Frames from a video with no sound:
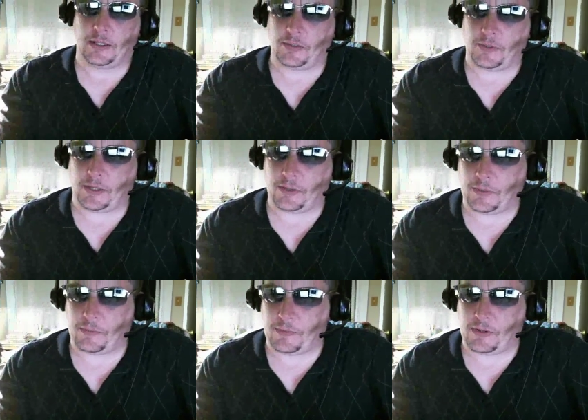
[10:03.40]
Well, the
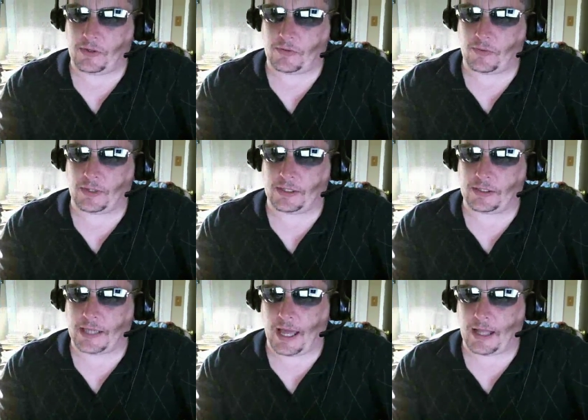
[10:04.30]
whip is for
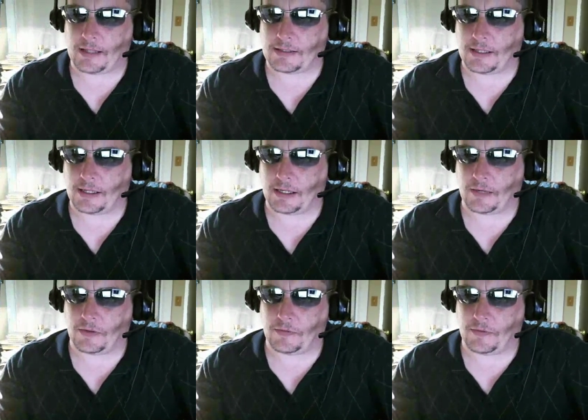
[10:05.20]
little cats, and
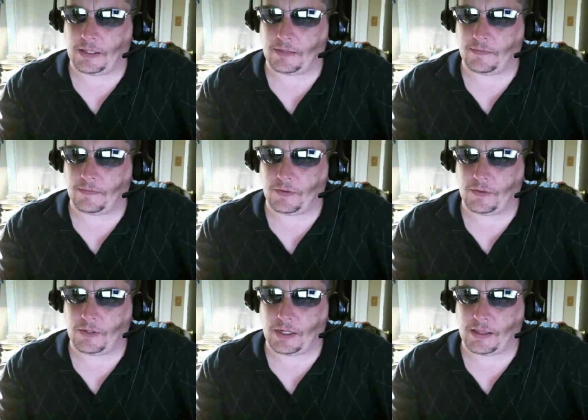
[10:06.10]
if you feed them
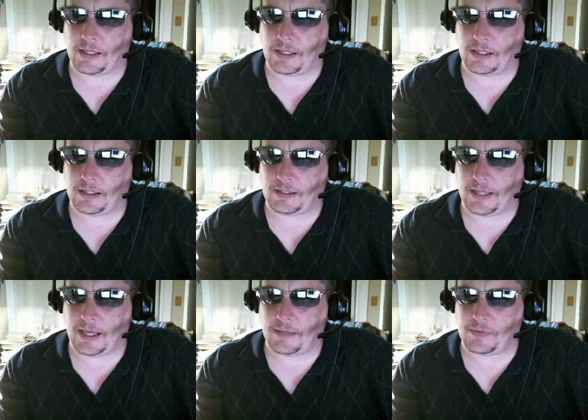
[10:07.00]
food, I think,
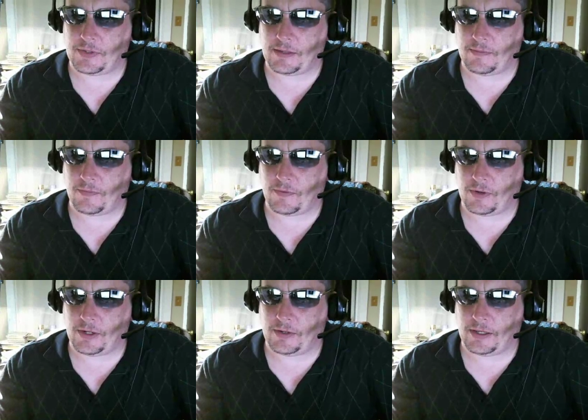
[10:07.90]
tames them
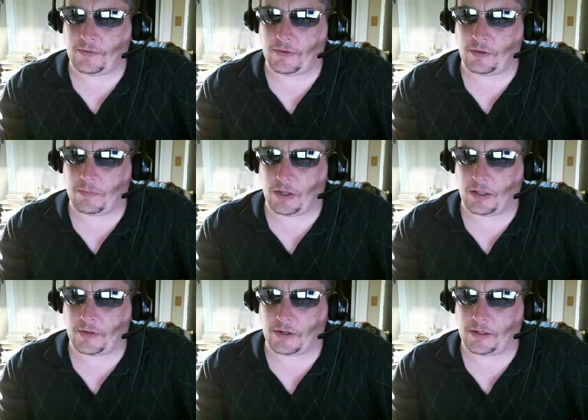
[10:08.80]
for you and gives you a
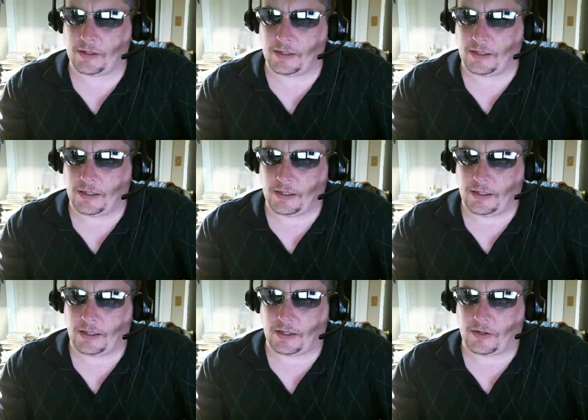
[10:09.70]
ball of yarn.
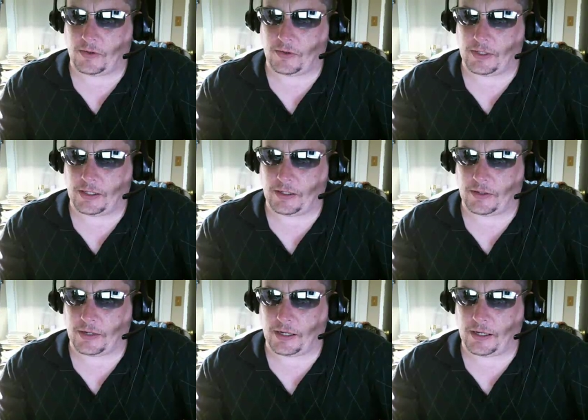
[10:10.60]
And hold it in
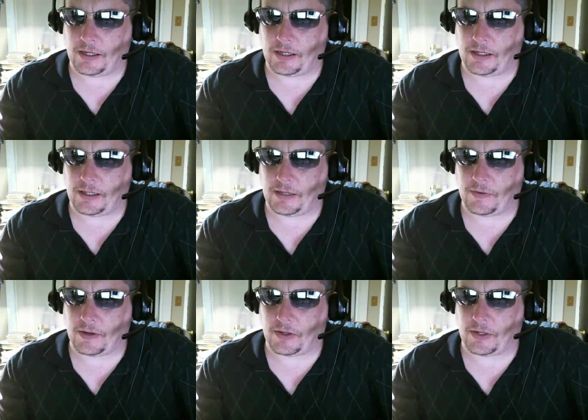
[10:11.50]
your hand, and they
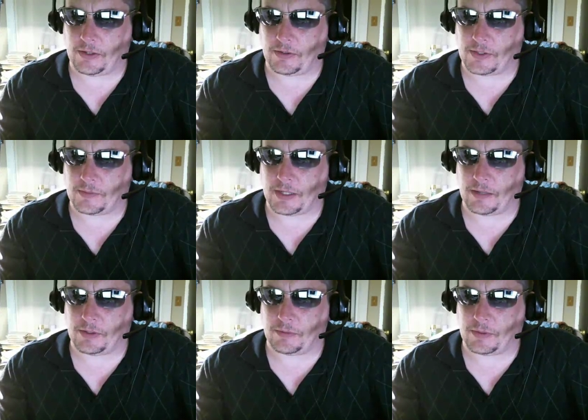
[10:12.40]
follow you.
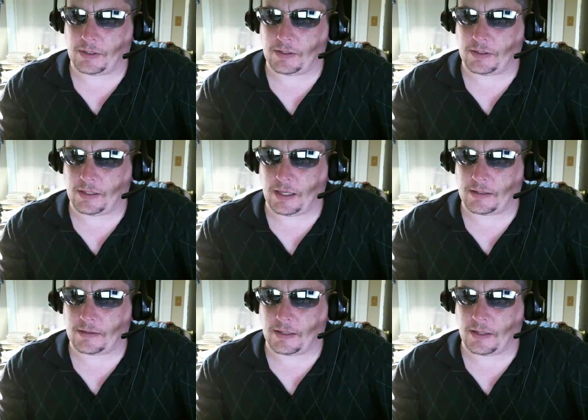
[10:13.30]
Sometimes you put the
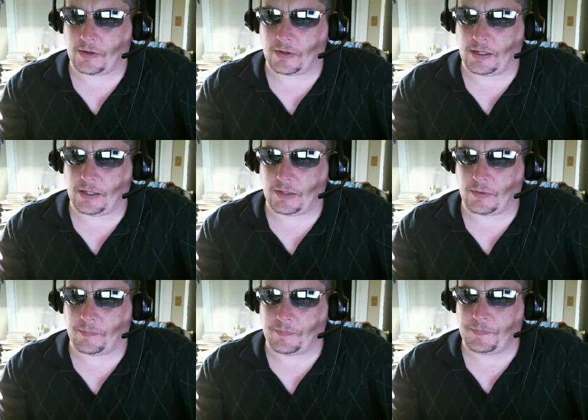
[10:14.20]
cats together in the
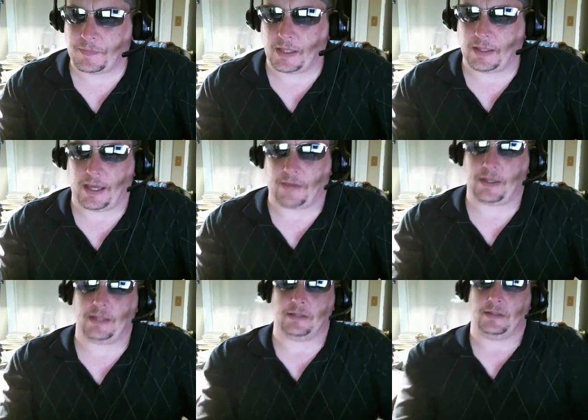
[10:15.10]
room, and they have kittens.